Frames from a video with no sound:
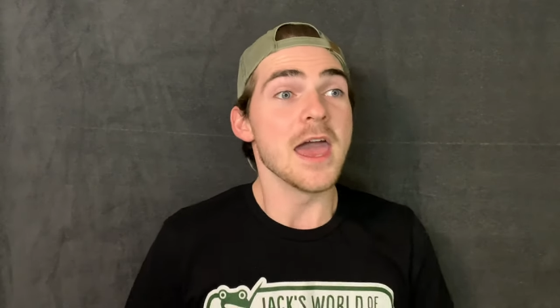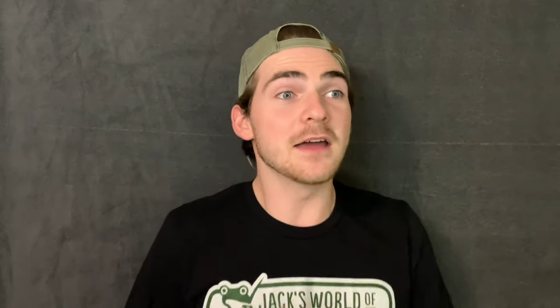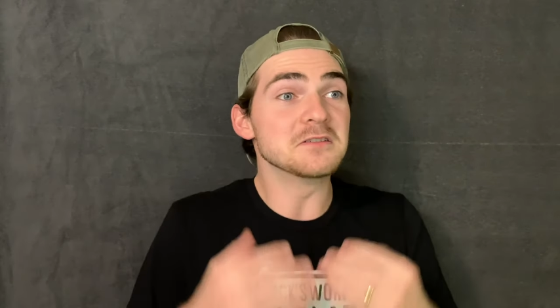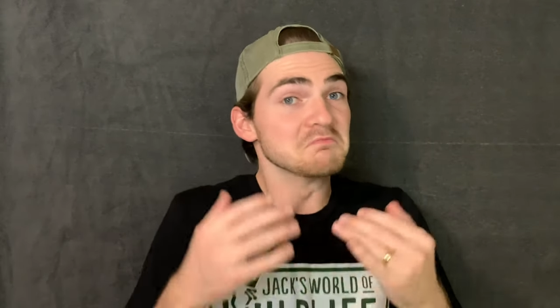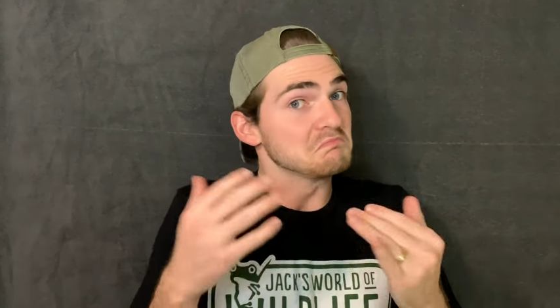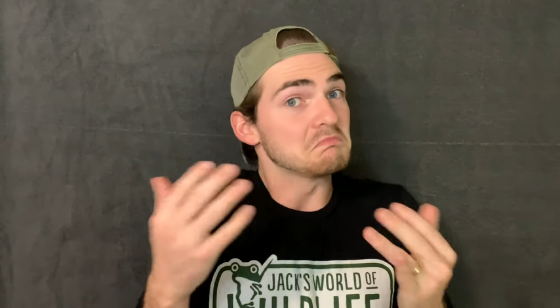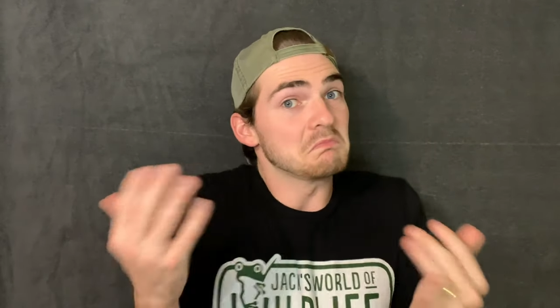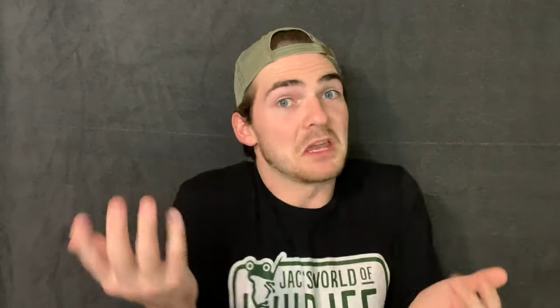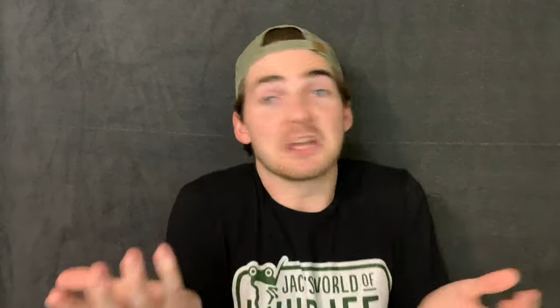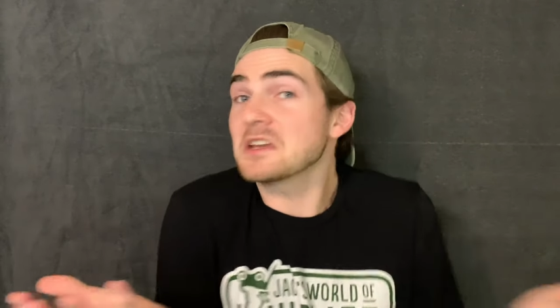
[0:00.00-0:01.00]
And
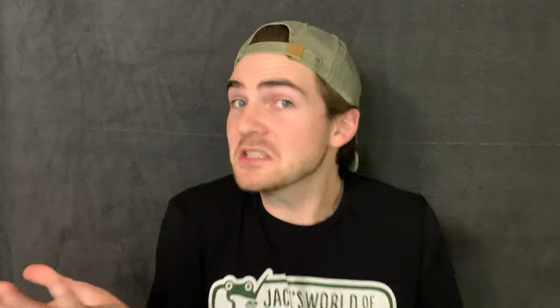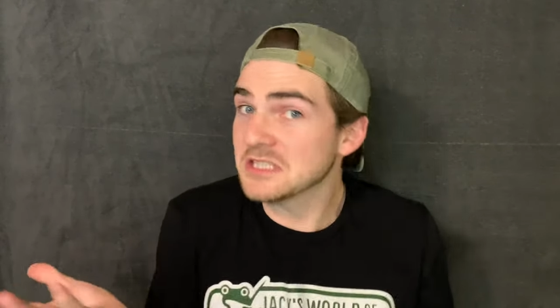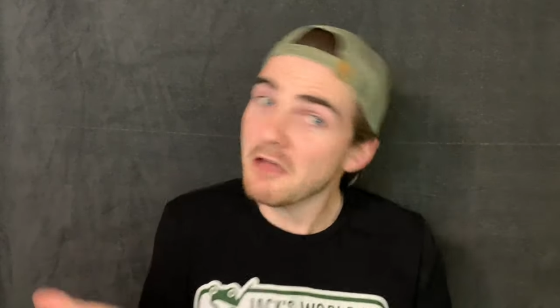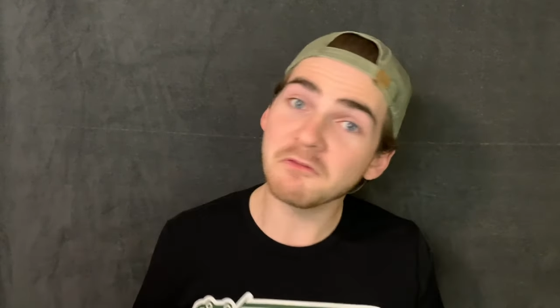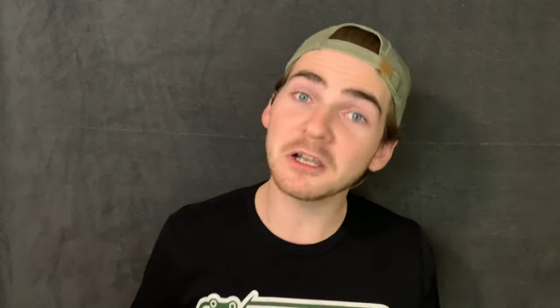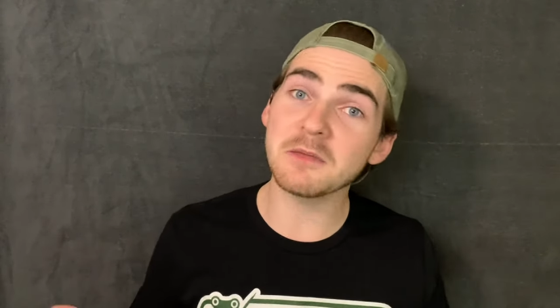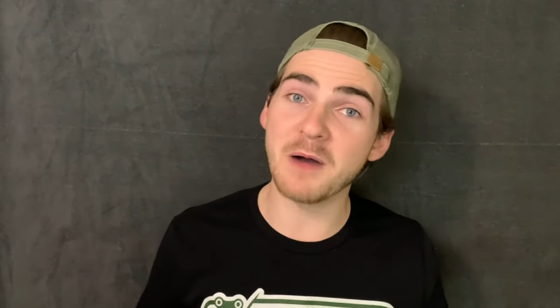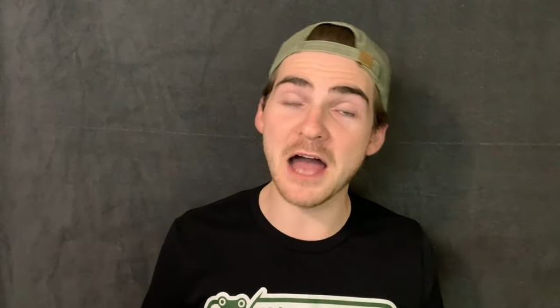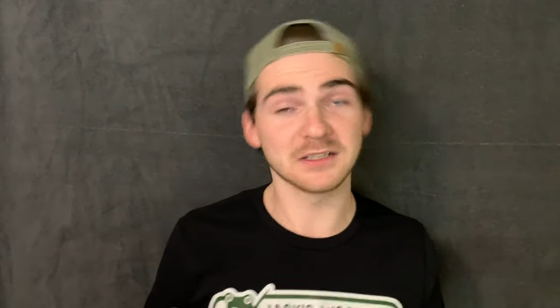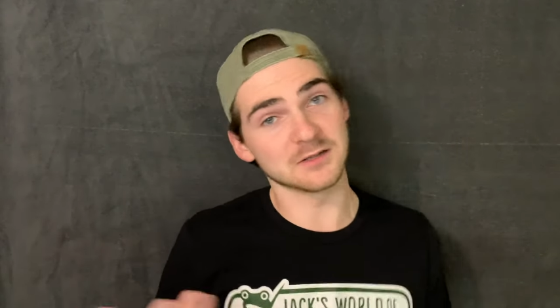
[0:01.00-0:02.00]
it is definitely
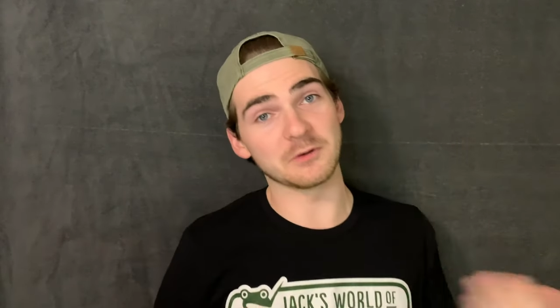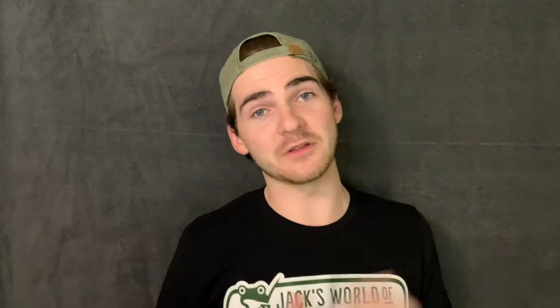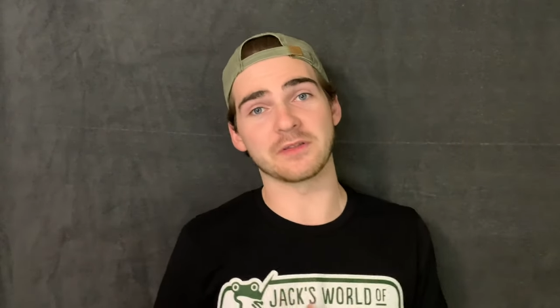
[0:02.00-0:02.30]
possible